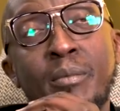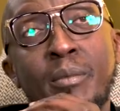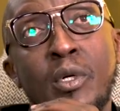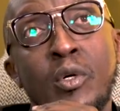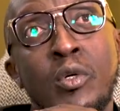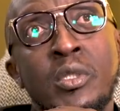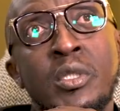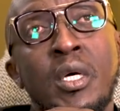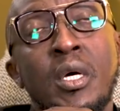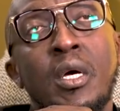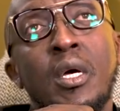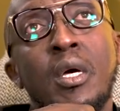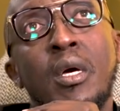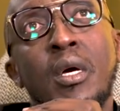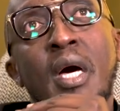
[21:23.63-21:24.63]
because
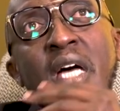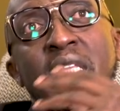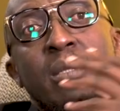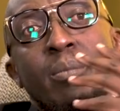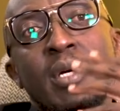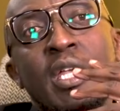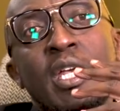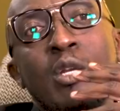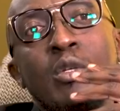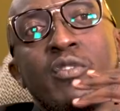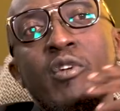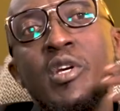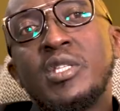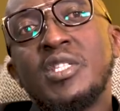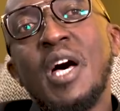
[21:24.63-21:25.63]
at the beginning it was
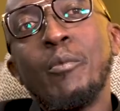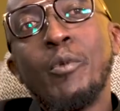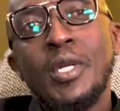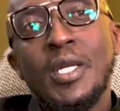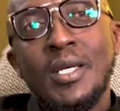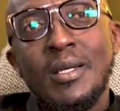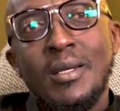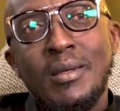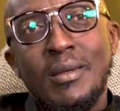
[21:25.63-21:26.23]
very sermony.